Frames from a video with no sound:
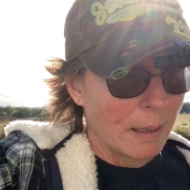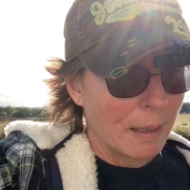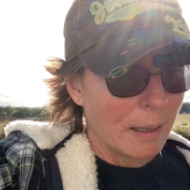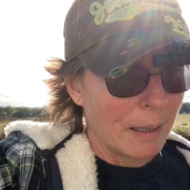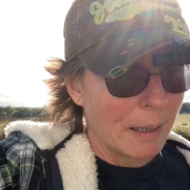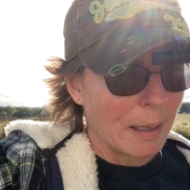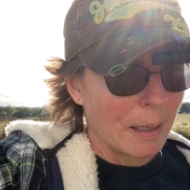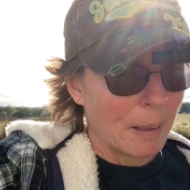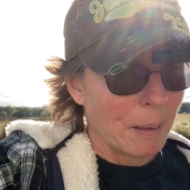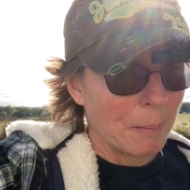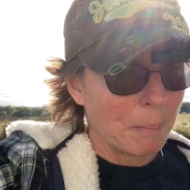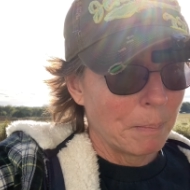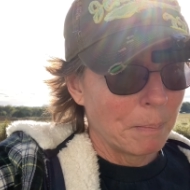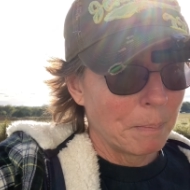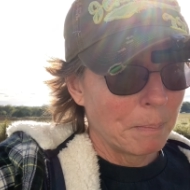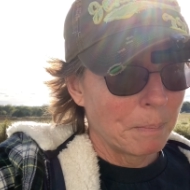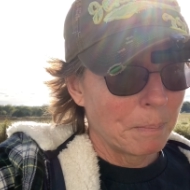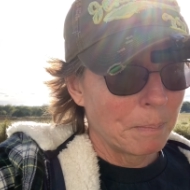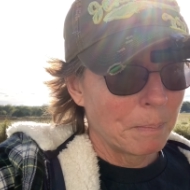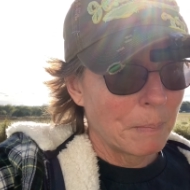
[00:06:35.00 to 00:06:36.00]

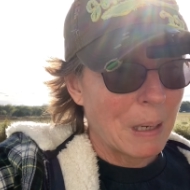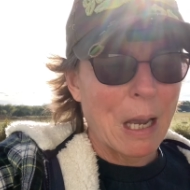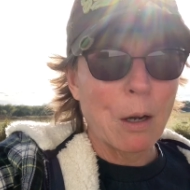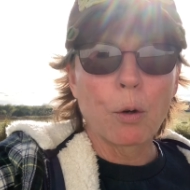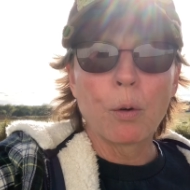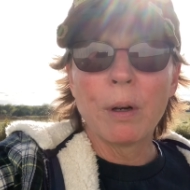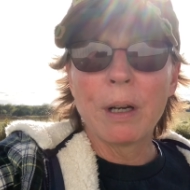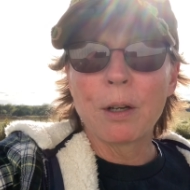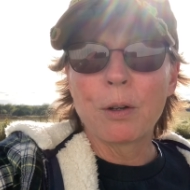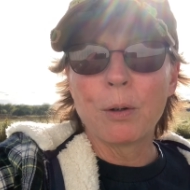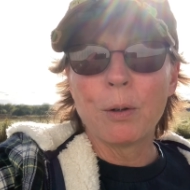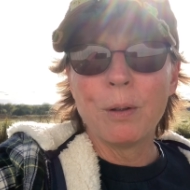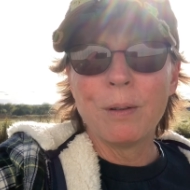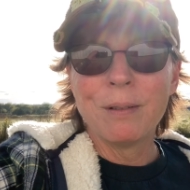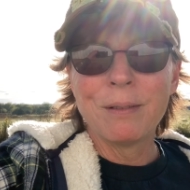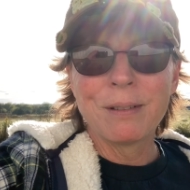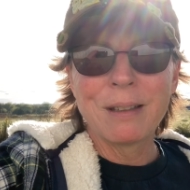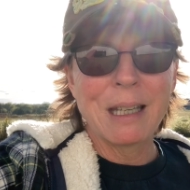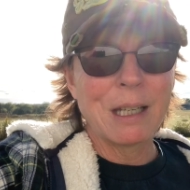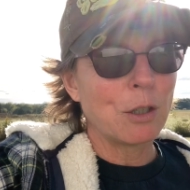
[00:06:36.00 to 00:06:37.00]
um, how
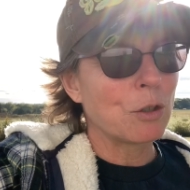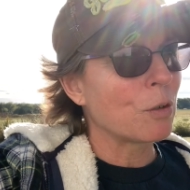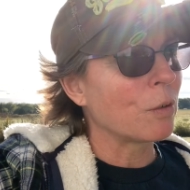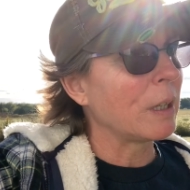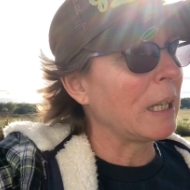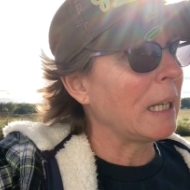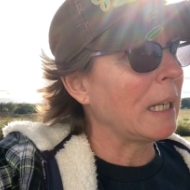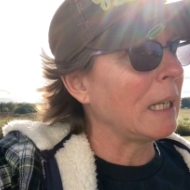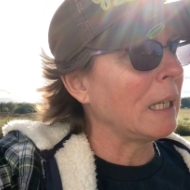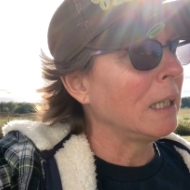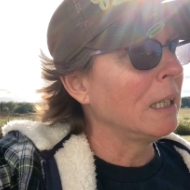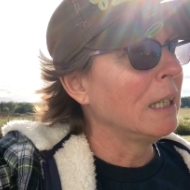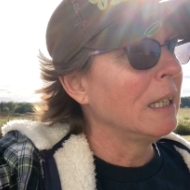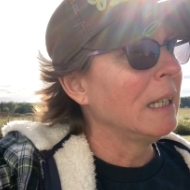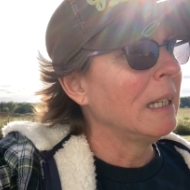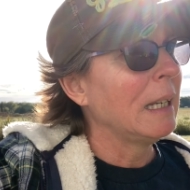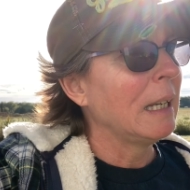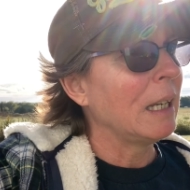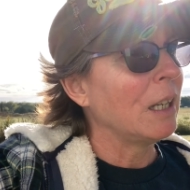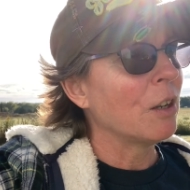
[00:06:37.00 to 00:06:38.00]
critical things are getting,
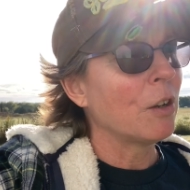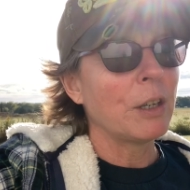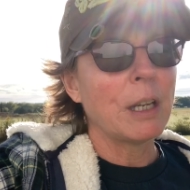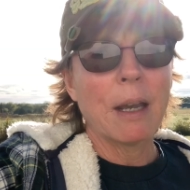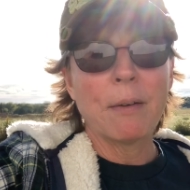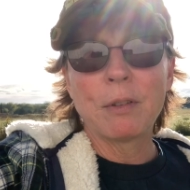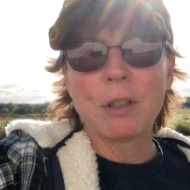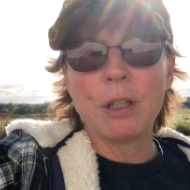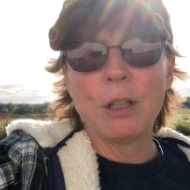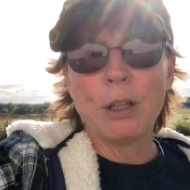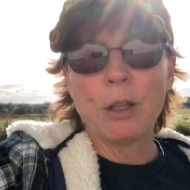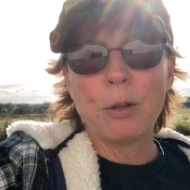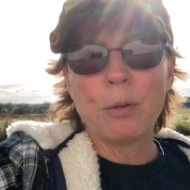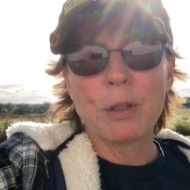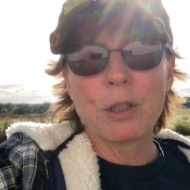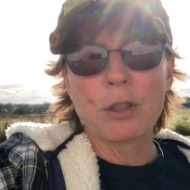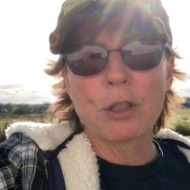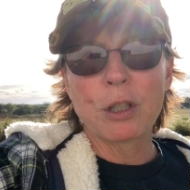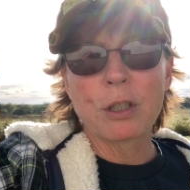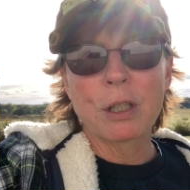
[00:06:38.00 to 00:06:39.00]
and all you have to do
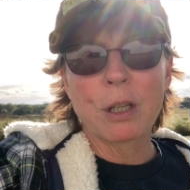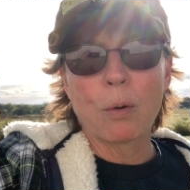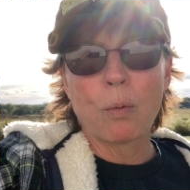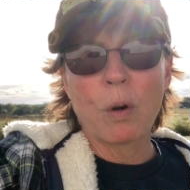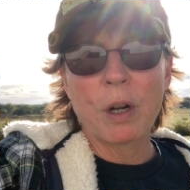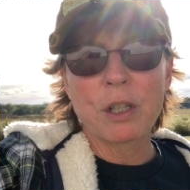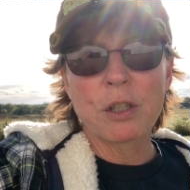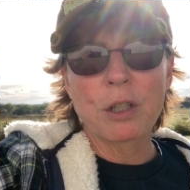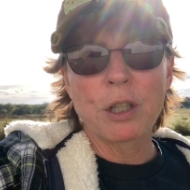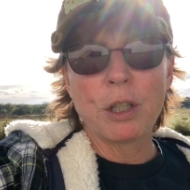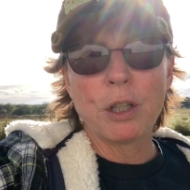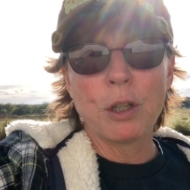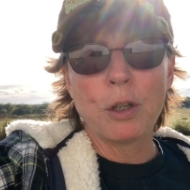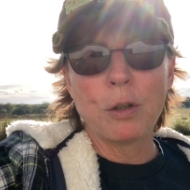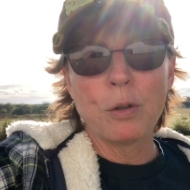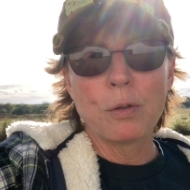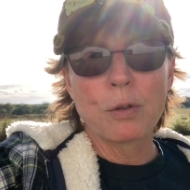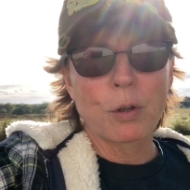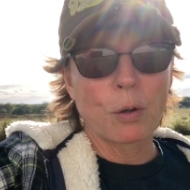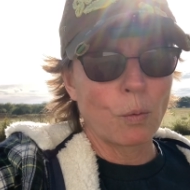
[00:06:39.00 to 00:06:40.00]
is just uh, watch the
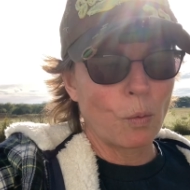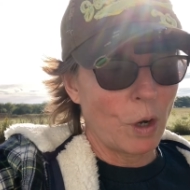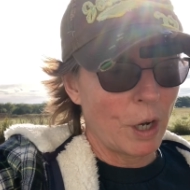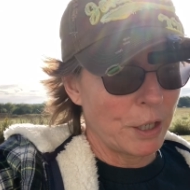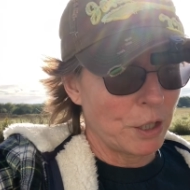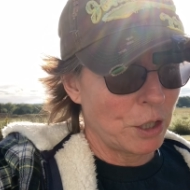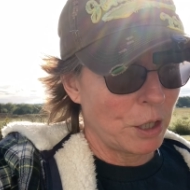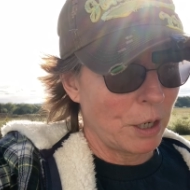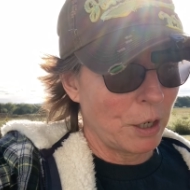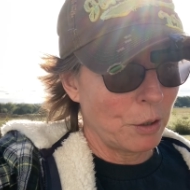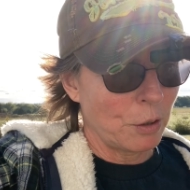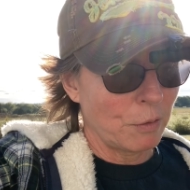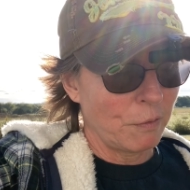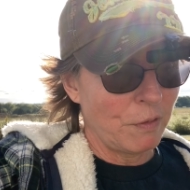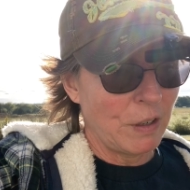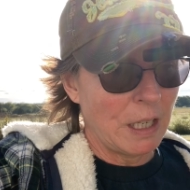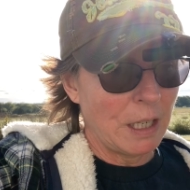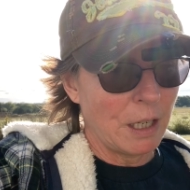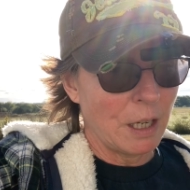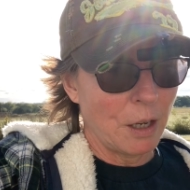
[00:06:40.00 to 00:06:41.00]
news or watch other
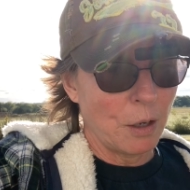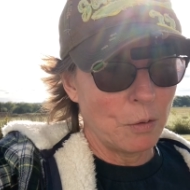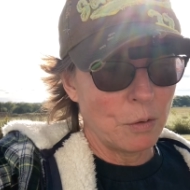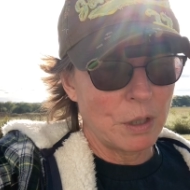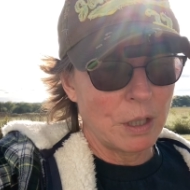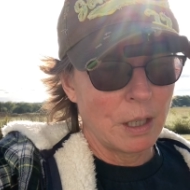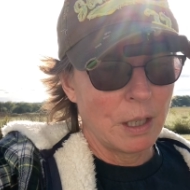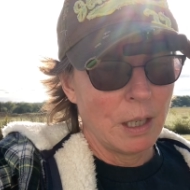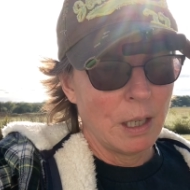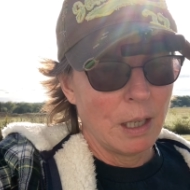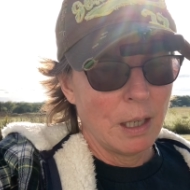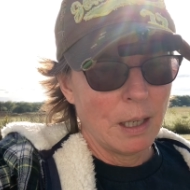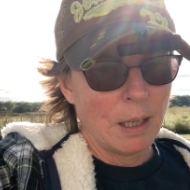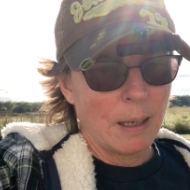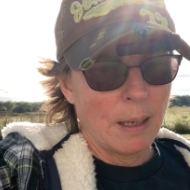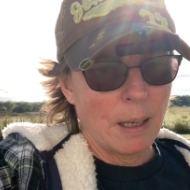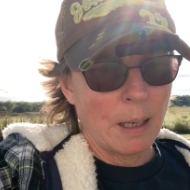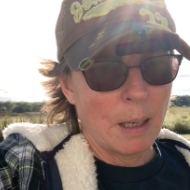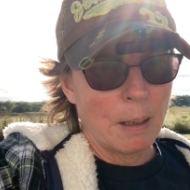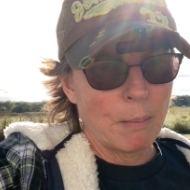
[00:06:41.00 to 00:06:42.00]
videos
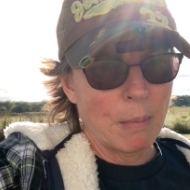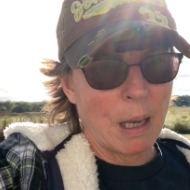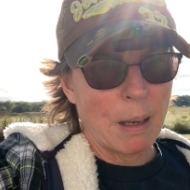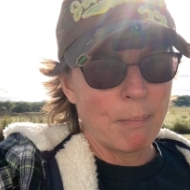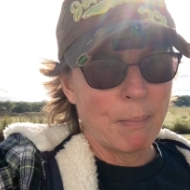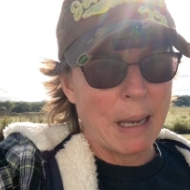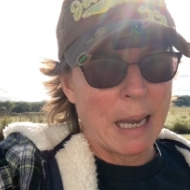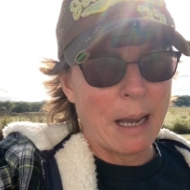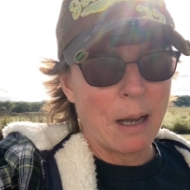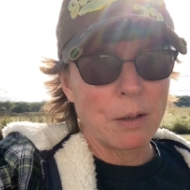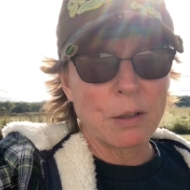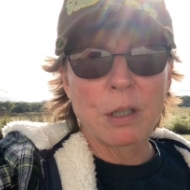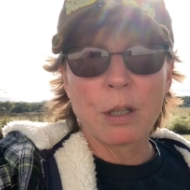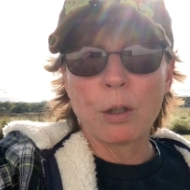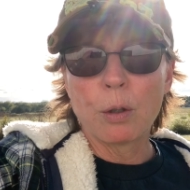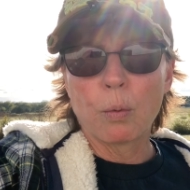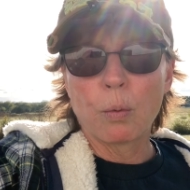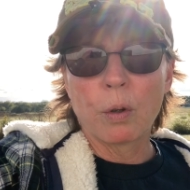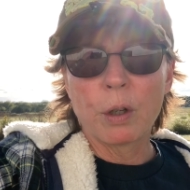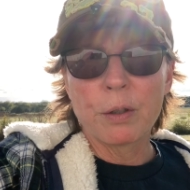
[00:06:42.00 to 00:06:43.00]
um, about
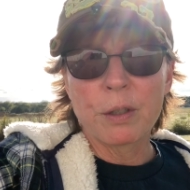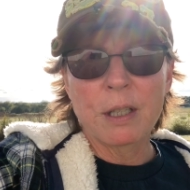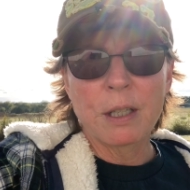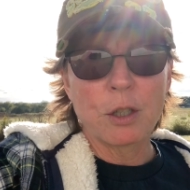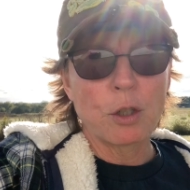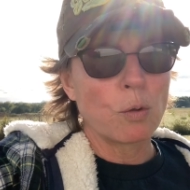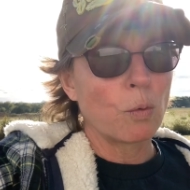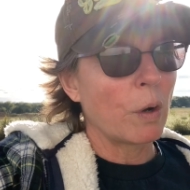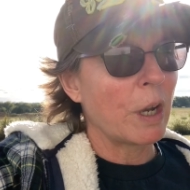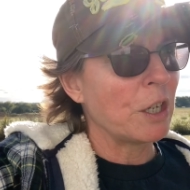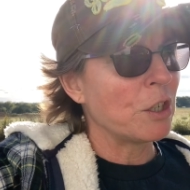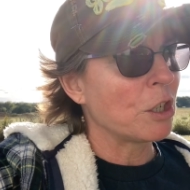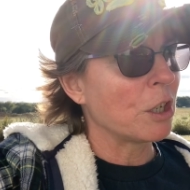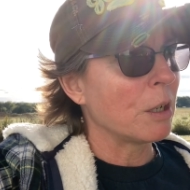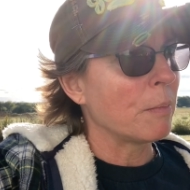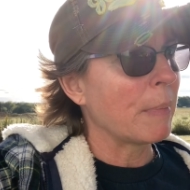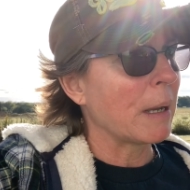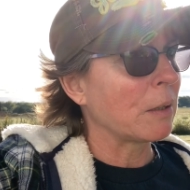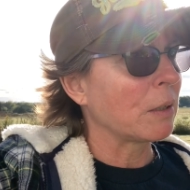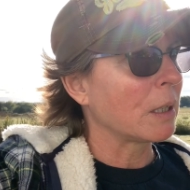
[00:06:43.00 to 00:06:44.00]
the world situation,
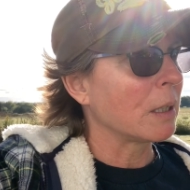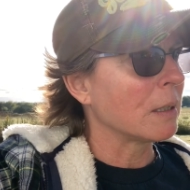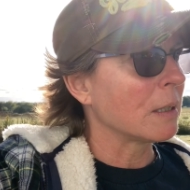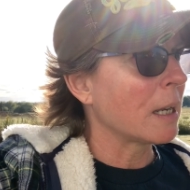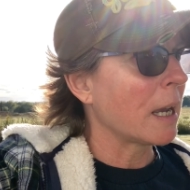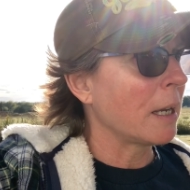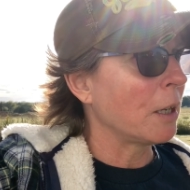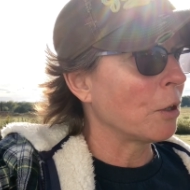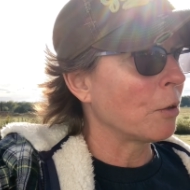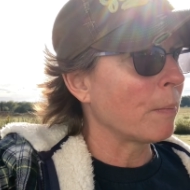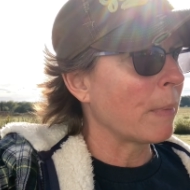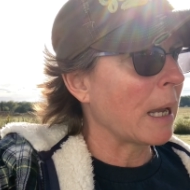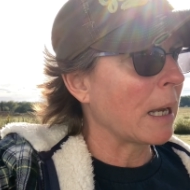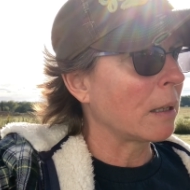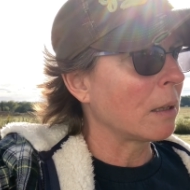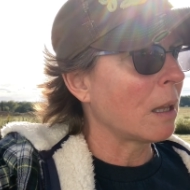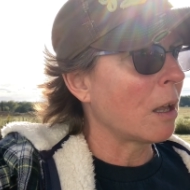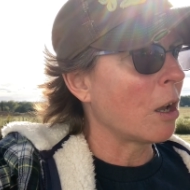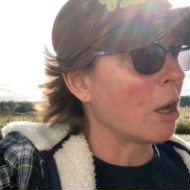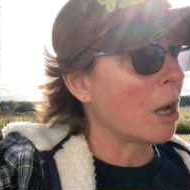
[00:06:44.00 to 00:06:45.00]
about the container
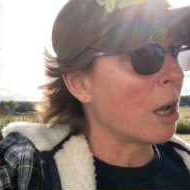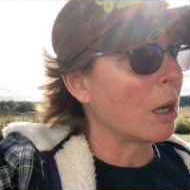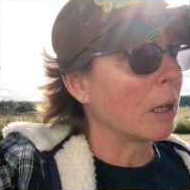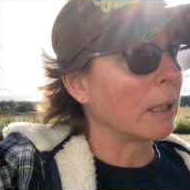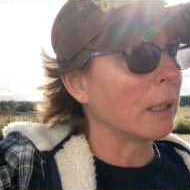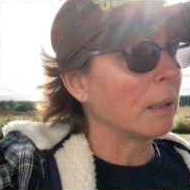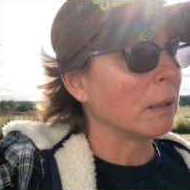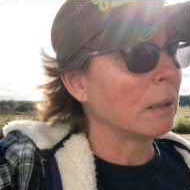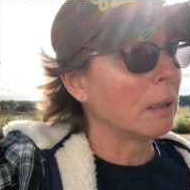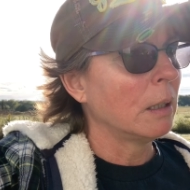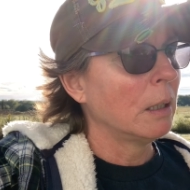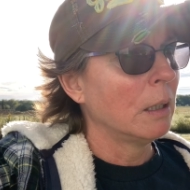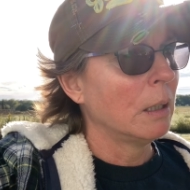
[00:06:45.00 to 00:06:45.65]
backlog, and